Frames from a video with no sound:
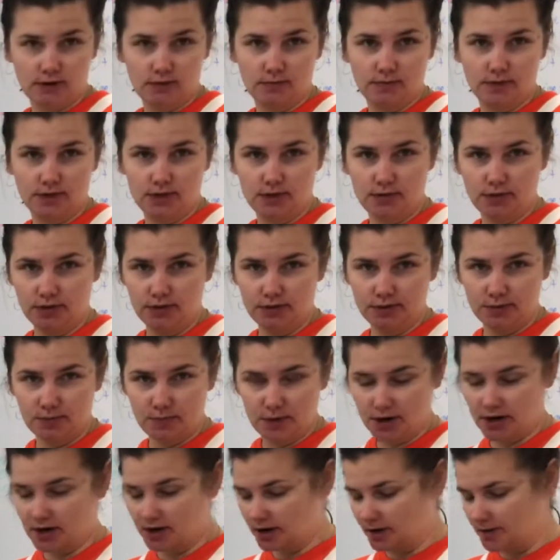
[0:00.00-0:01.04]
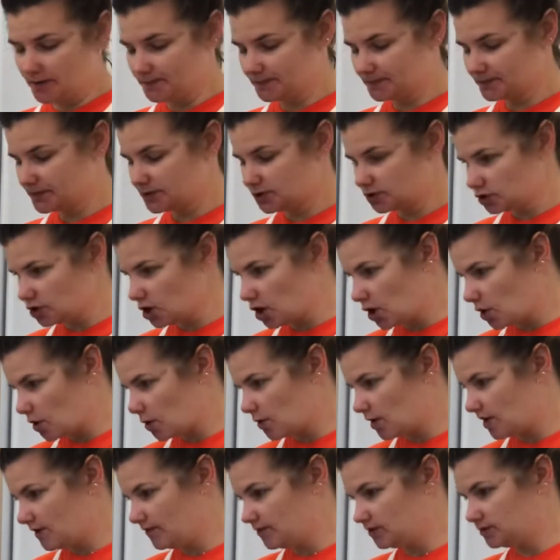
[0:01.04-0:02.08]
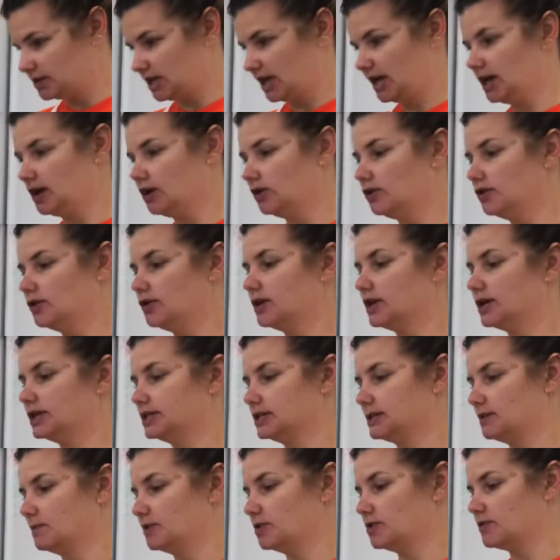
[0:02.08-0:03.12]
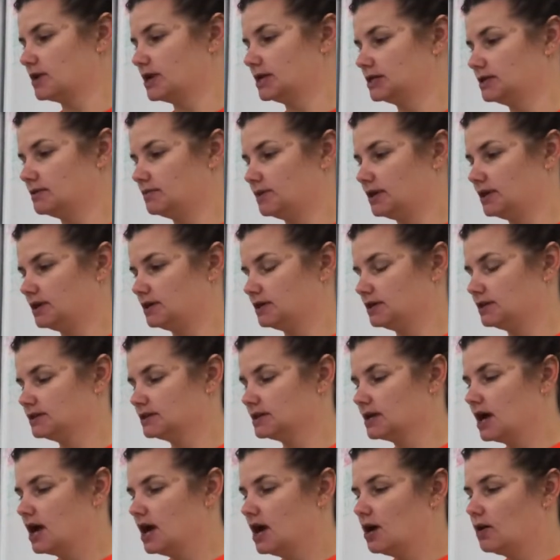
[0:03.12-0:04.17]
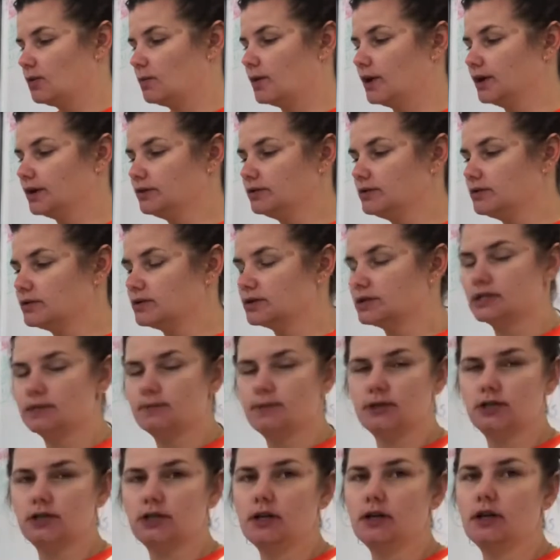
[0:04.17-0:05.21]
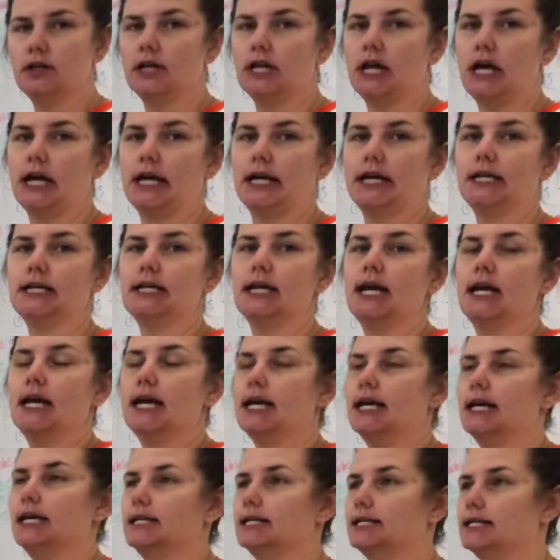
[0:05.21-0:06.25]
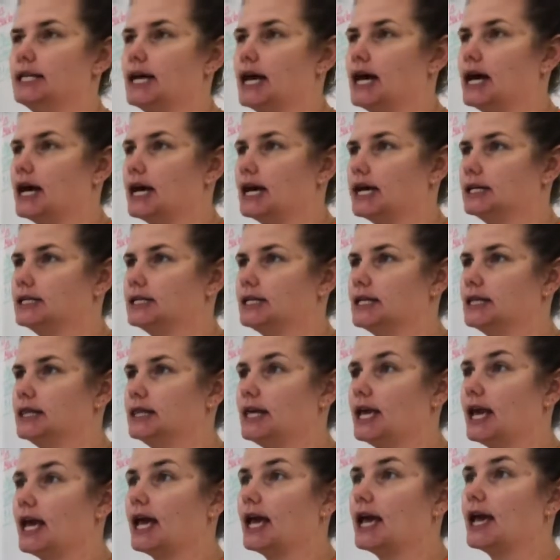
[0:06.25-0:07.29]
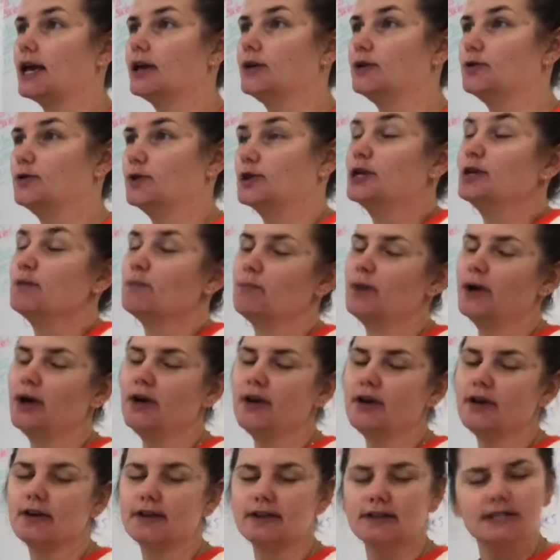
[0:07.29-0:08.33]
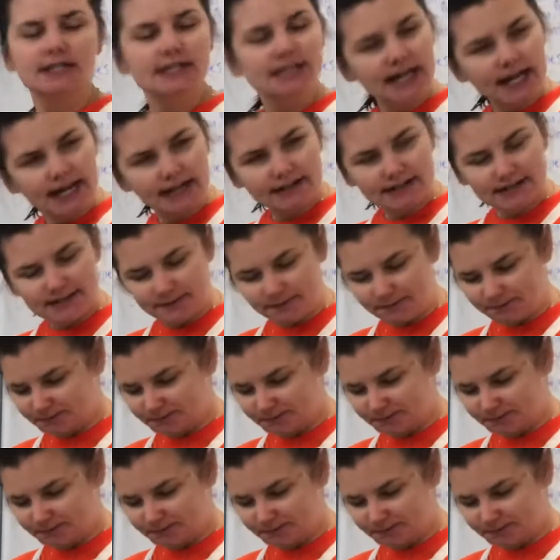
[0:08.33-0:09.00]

We don't use imperial. So if you take a look at some of the recipes, what you'll notice, especially online, is that they use imperial in the States.